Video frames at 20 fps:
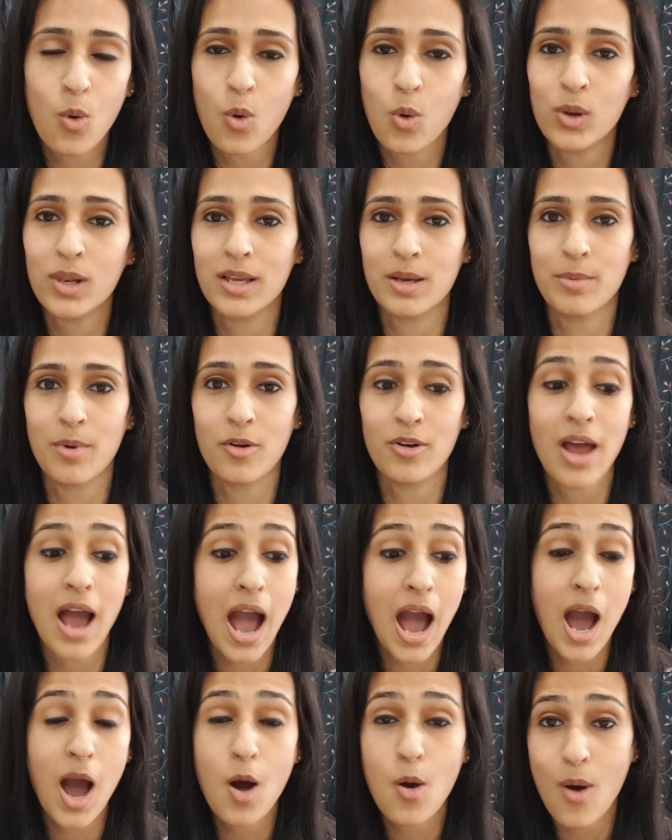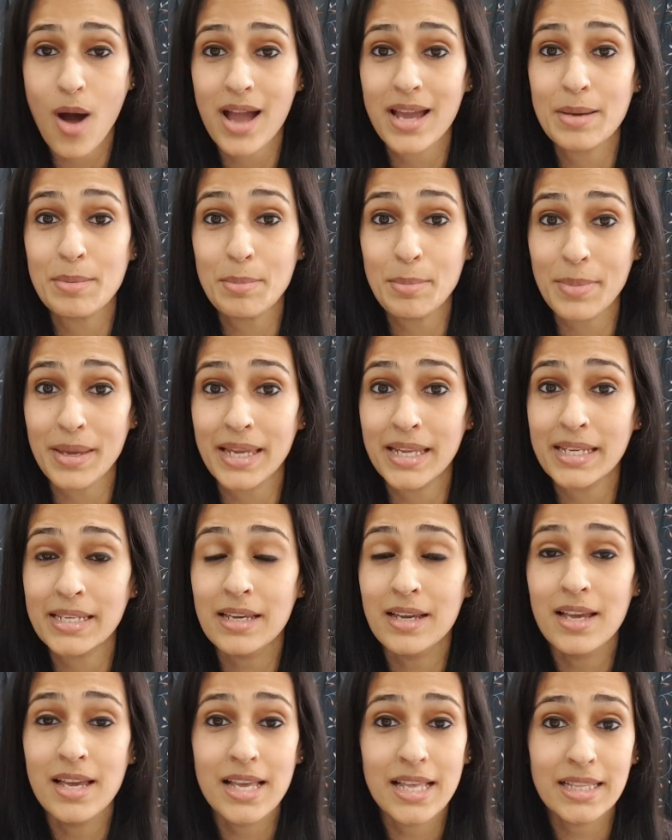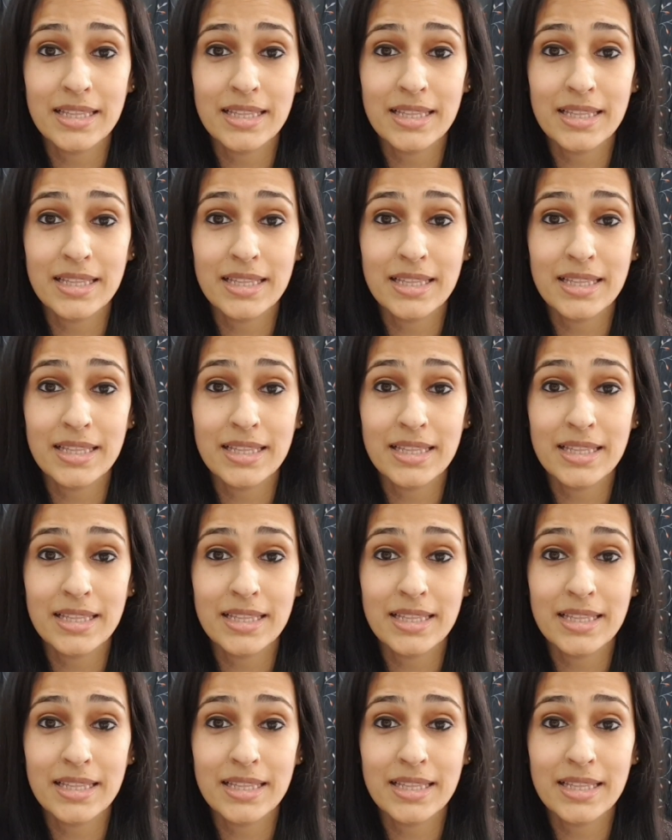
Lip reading: all about how I made